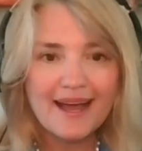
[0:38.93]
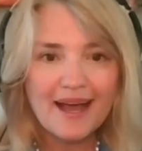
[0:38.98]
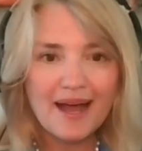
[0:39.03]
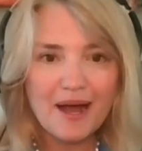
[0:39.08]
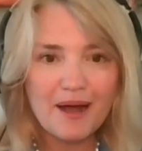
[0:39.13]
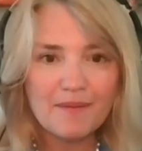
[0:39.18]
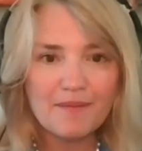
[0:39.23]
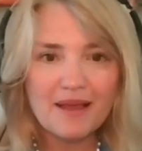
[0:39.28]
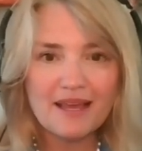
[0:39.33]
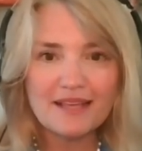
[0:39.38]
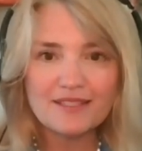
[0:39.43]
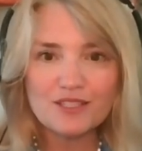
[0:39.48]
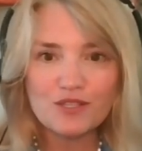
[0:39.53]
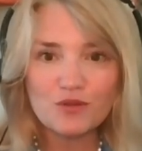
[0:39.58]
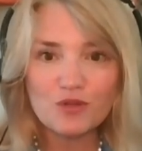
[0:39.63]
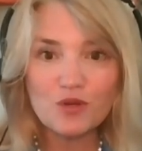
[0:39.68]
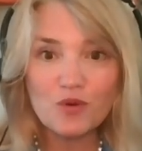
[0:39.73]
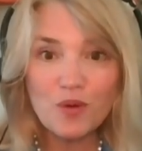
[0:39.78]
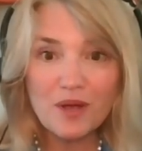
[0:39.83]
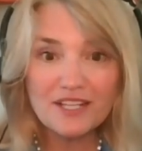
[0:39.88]
And
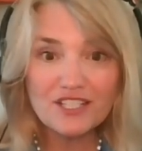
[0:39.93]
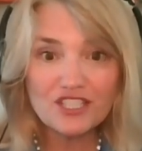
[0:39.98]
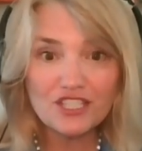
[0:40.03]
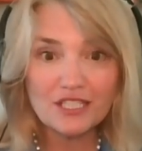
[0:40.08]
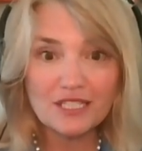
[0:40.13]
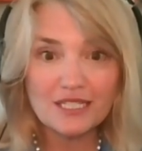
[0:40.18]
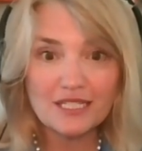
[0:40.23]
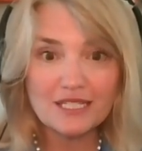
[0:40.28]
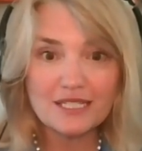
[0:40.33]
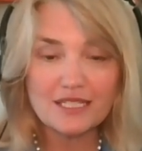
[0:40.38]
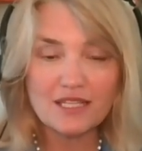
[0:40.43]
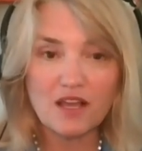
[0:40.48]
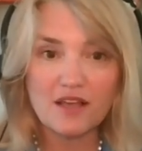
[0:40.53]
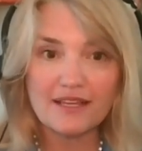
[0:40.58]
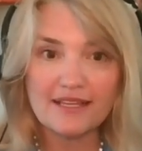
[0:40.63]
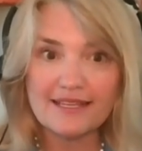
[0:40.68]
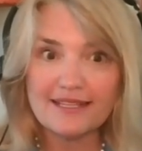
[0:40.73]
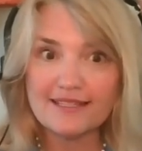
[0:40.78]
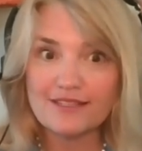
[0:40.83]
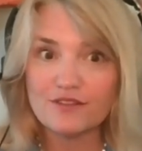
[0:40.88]
so, the question is
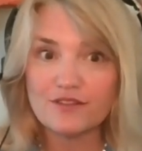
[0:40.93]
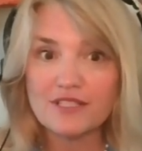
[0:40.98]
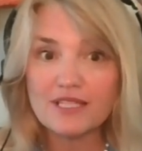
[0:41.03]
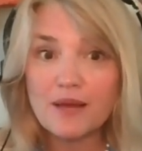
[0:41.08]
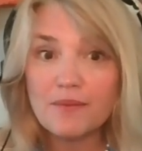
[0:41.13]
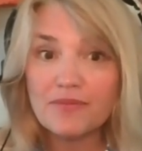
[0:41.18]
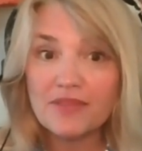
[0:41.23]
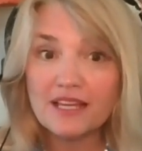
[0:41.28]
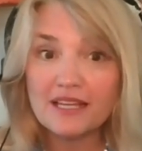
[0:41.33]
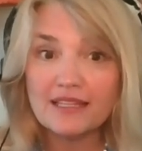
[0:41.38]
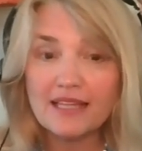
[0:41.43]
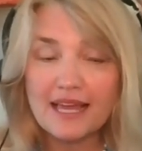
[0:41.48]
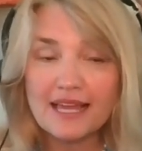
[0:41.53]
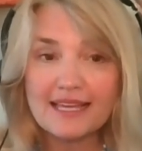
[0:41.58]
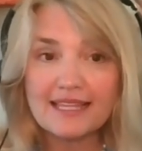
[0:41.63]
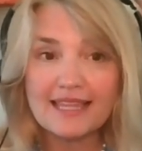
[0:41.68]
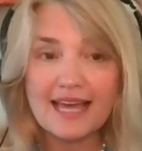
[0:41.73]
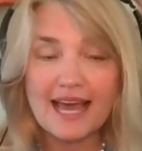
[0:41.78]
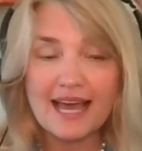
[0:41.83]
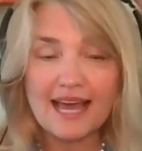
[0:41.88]
there something
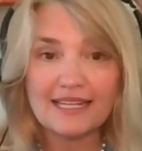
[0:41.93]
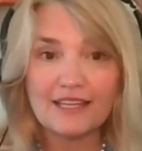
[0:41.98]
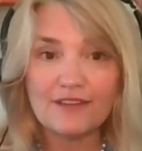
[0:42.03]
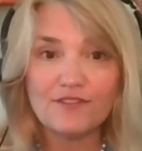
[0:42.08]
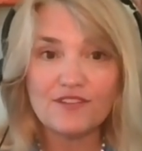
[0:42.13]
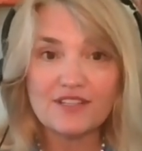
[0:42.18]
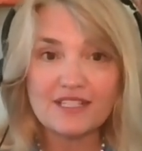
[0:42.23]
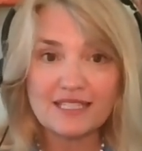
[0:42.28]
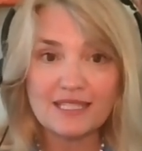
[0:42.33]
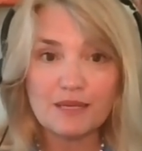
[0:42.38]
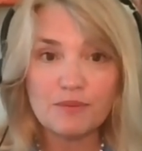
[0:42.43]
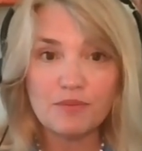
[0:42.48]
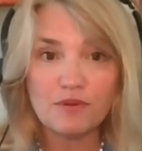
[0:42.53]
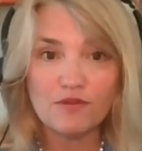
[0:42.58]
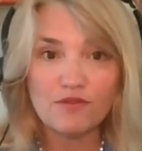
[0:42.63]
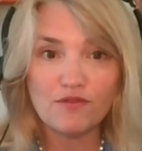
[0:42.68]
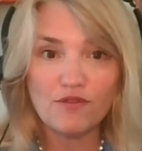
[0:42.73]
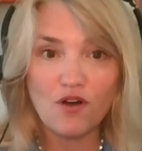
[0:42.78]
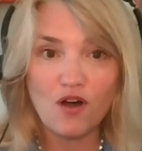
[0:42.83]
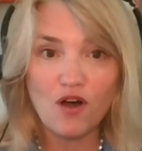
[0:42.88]
like that if you slip
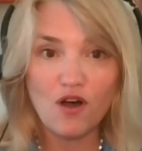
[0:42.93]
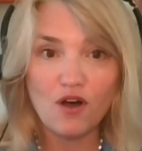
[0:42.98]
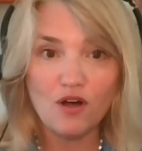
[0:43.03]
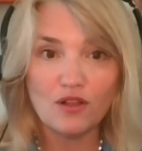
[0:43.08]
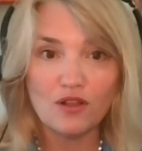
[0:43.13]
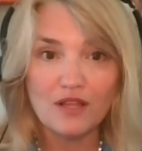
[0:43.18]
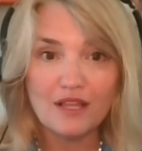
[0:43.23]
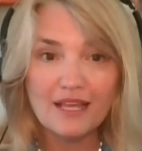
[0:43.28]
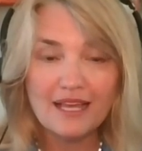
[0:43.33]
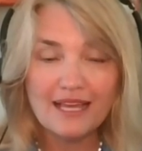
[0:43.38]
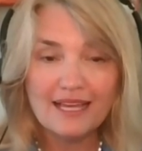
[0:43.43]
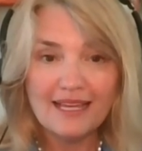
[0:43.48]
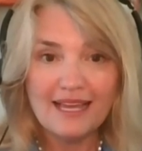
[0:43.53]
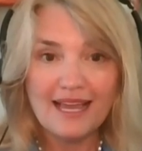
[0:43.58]
and fall?